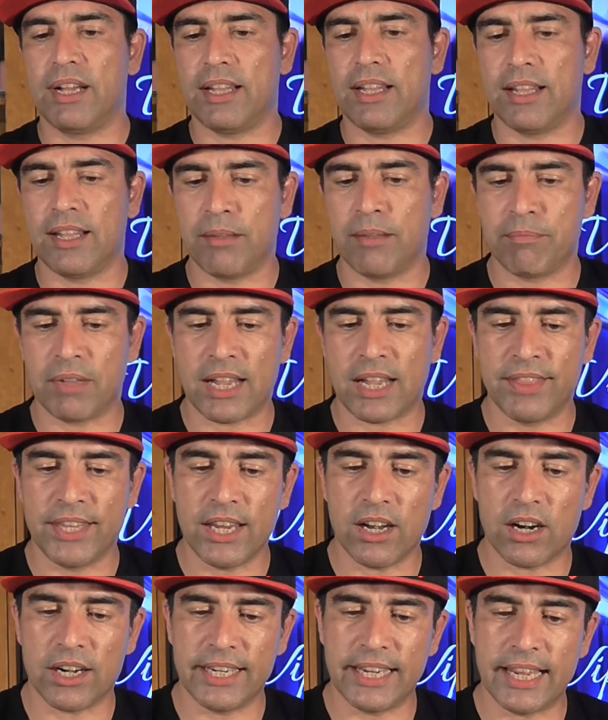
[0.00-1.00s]
But
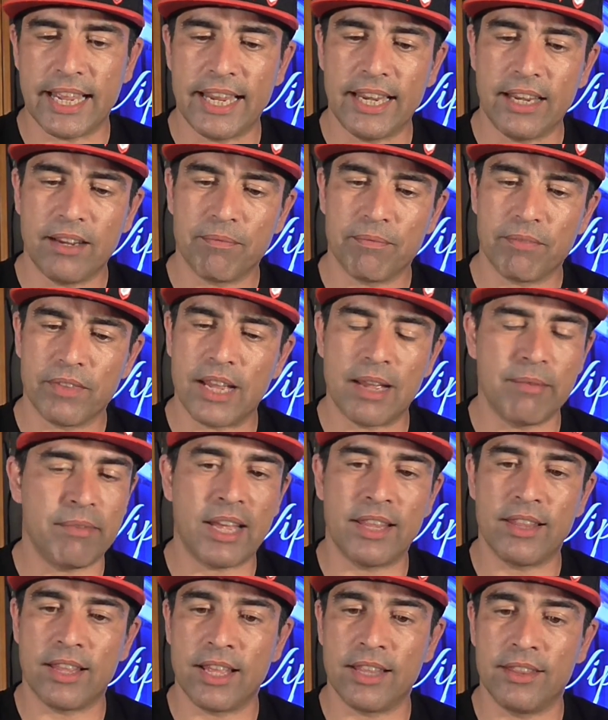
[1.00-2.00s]
on the RDA,
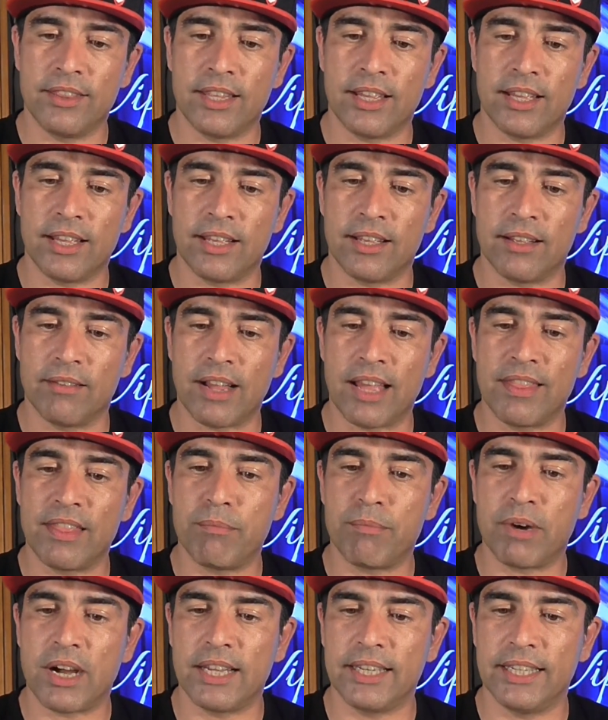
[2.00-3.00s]

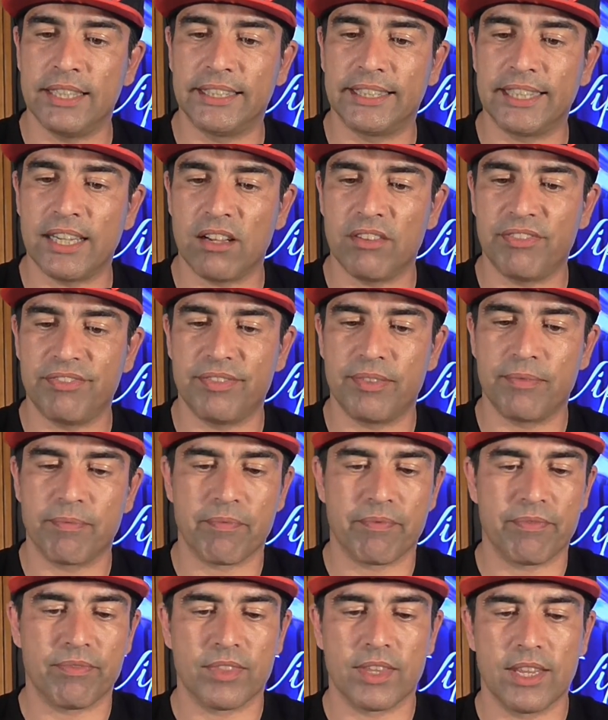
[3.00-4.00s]
on the mod
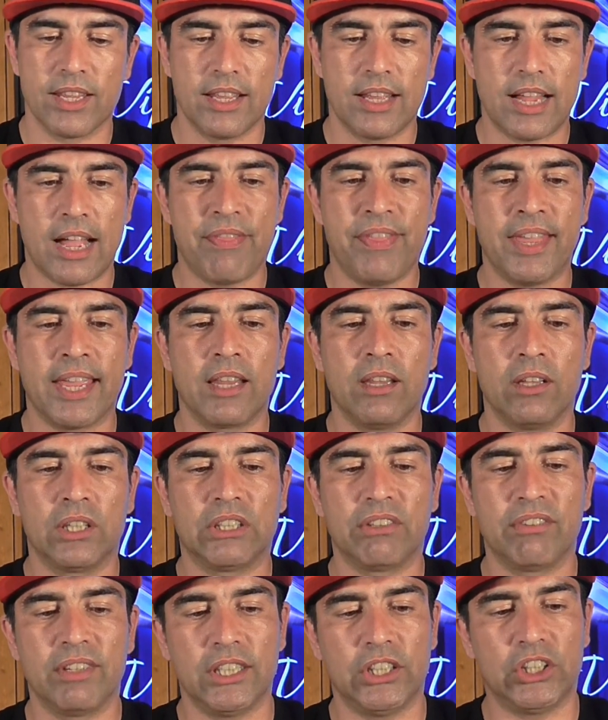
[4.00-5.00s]
itself, I think
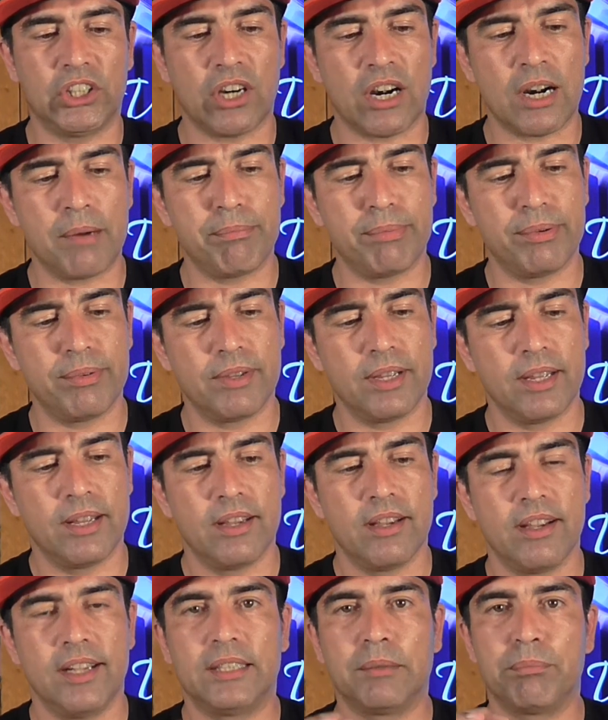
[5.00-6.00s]
it looks really sharp.
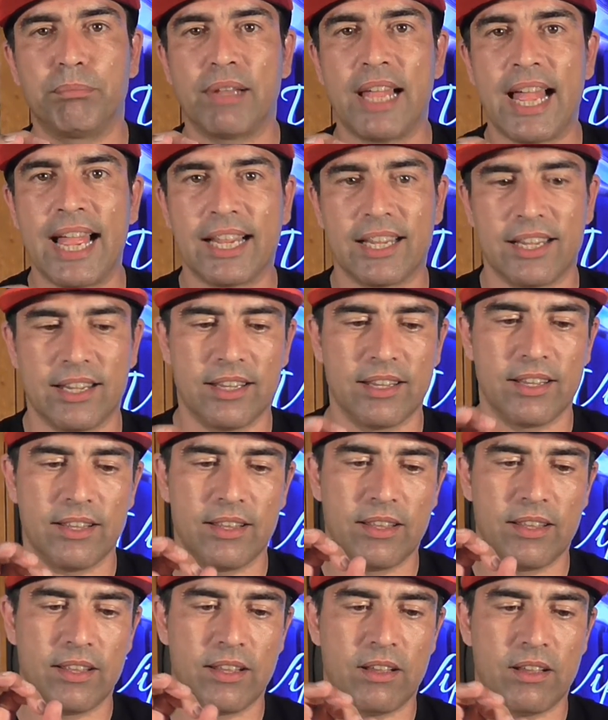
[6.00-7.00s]
It's
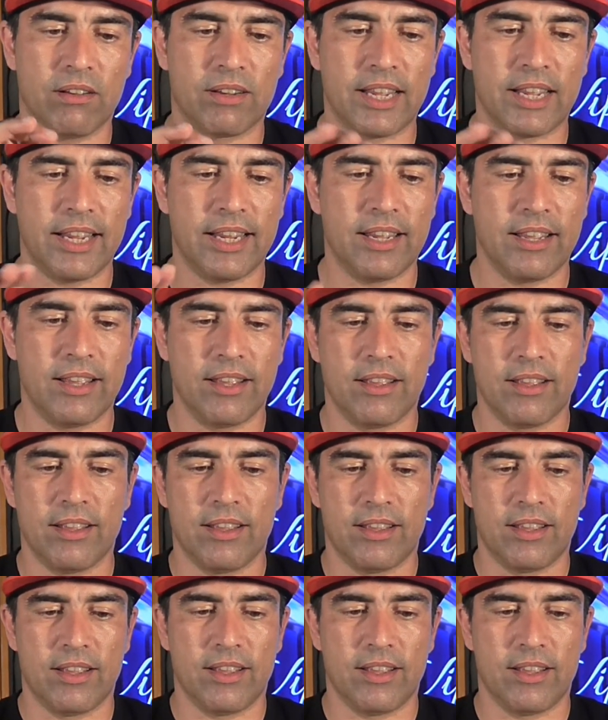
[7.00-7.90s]
black, okay?